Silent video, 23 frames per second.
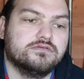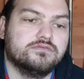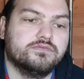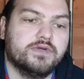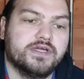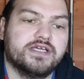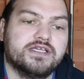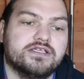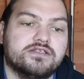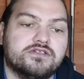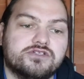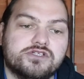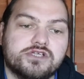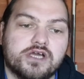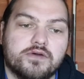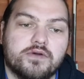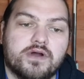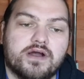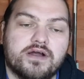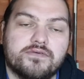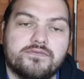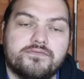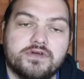we can
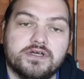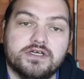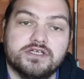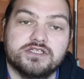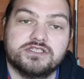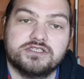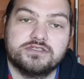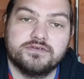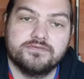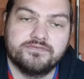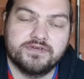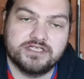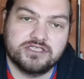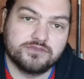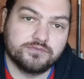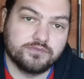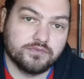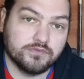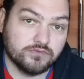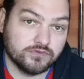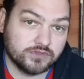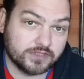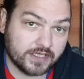sow our first
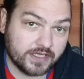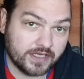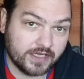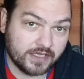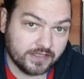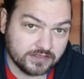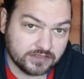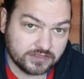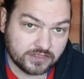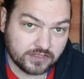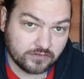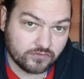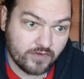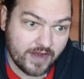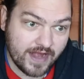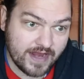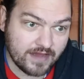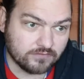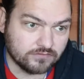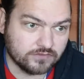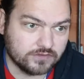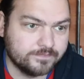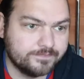vegetables into the
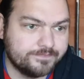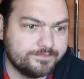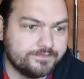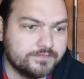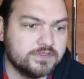ground.